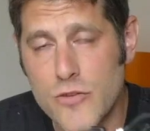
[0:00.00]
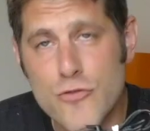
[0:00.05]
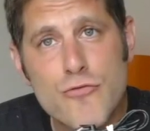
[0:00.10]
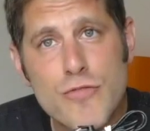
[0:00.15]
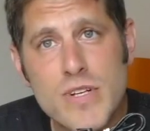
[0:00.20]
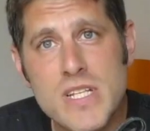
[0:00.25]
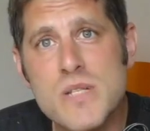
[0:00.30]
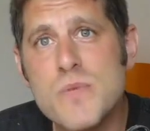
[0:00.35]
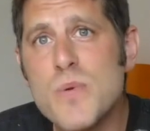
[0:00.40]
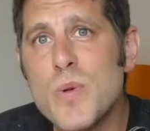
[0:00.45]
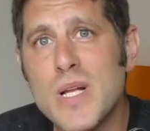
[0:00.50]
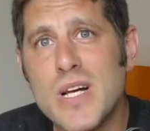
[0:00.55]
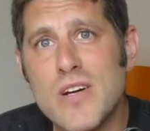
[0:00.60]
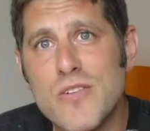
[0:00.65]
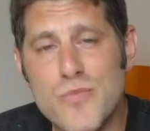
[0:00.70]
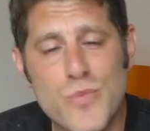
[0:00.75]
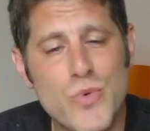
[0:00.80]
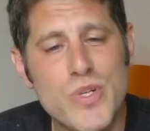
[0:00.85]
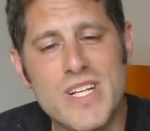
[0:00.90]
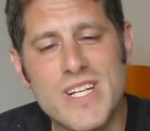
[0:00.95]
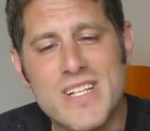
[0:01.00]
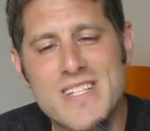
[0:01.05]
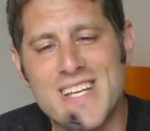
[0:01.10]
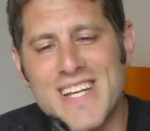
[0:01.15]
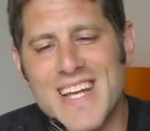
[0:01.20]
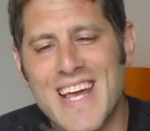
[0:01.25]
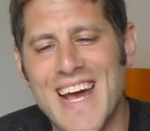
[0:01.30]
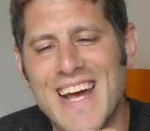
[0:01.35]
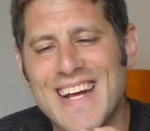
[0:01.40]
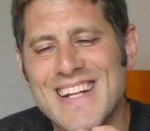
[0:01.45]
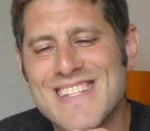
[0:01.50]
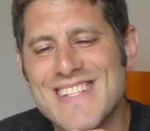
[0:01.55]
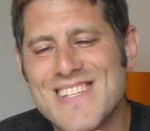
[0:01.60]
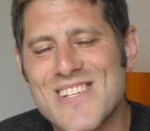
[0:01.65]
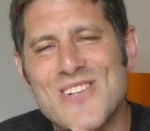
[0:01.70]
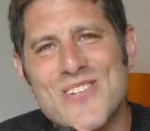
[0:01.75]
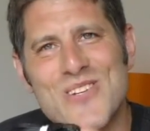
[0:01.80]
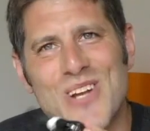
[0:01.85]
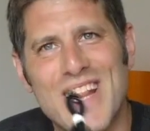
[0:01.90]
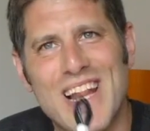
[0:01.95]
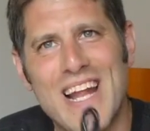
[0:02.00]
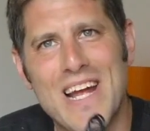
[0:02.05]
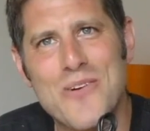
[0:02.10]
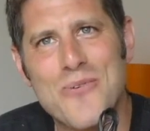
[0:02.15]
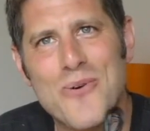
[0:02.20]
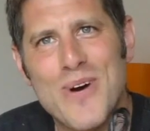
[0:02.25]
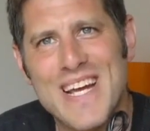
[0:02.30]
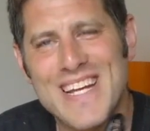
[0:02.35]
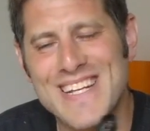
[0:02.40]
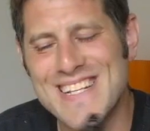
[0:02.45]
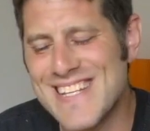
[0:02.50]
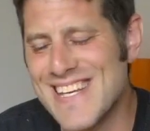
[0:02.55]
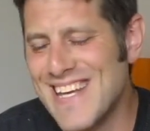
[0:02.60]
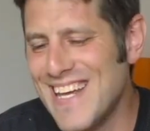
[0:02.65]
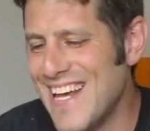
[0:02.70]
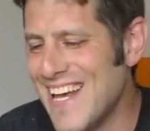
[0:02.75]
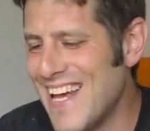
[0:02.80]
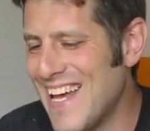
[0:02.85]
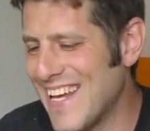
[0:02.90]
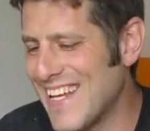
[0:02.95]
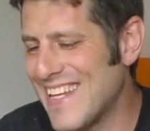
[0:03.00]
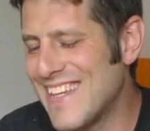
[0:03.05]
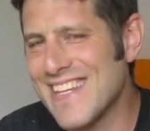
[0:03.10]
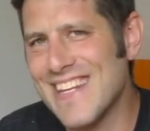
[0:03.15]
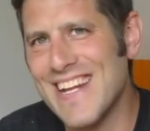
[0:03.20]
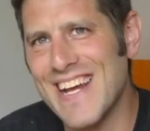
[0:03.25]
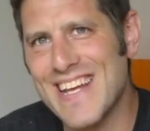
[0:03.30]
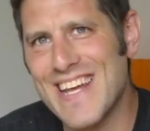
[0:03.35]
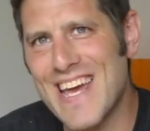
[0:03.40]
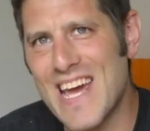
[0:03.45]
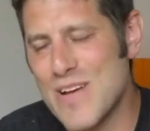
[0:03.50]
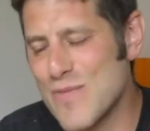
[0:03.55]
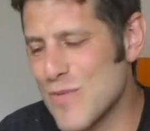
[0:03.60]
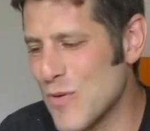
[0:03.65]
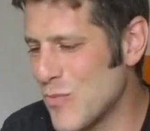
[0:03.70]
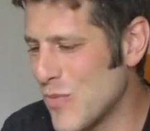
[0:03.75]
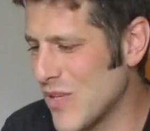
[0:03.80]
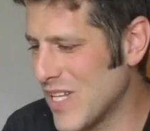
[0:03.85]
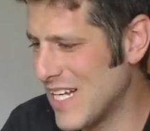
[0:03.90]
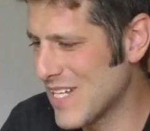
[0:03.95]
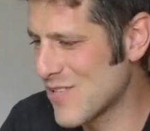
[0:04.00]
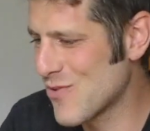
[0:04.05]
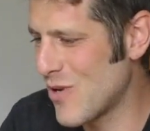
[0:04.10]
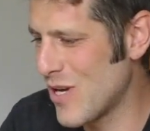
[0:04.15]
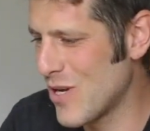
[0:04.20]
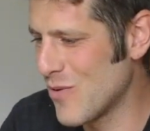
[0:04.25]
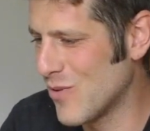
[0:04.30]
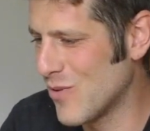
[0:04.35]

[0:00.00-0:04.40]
unreasonable amount of money to get such a lightweight Ethernet cable, but that's what I